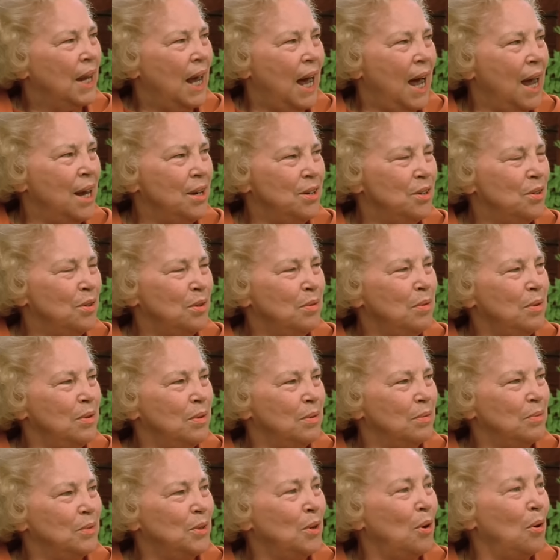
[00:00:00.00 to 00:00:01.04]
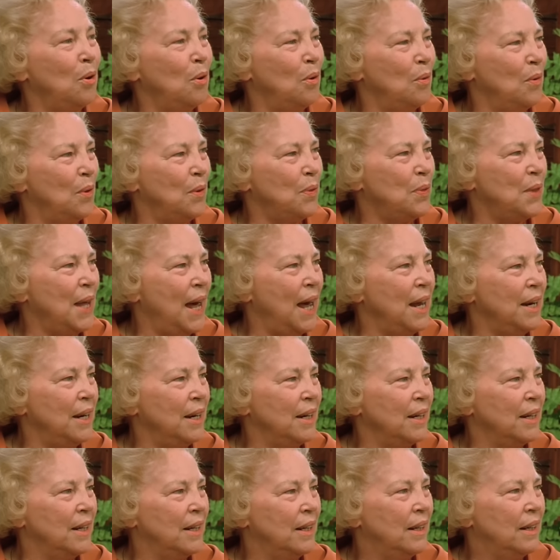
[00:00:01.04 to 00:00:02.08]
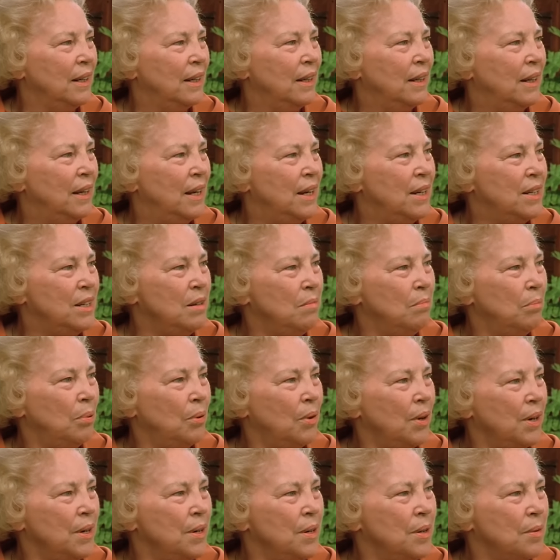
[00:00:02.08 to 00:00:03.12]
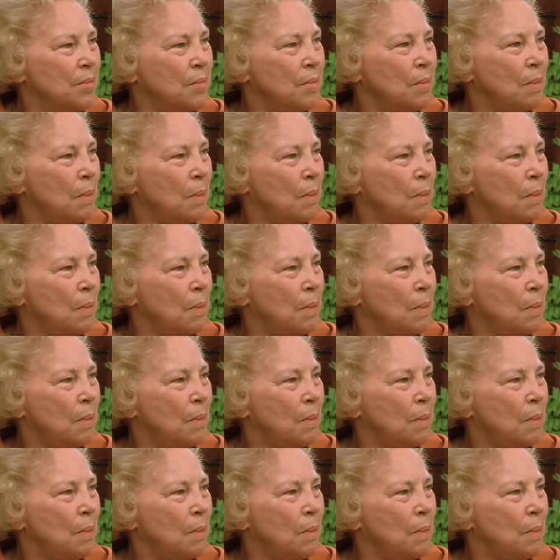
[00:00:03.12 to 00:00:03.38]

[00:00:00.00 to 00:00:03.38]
know that that is important.